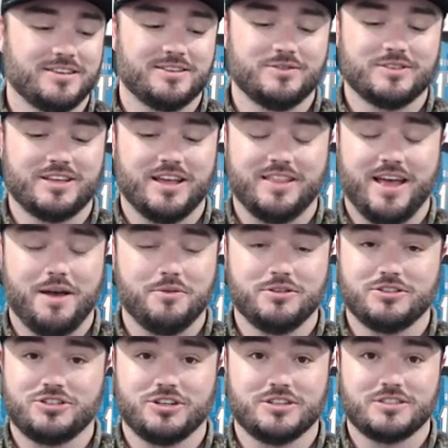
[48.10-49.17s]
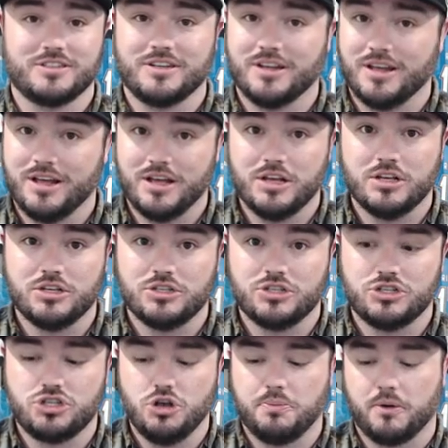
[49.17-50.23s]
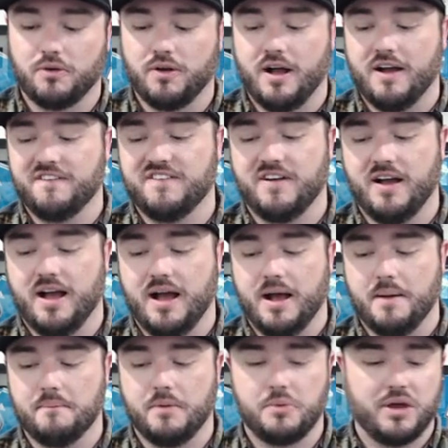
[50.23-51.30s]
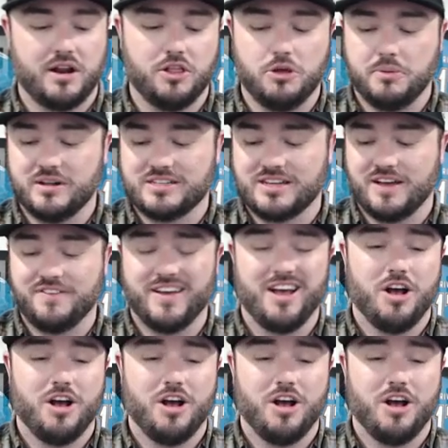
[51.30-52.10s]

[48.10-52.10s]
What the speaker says: once again, that was just super rough. But we got a little bit of stuff.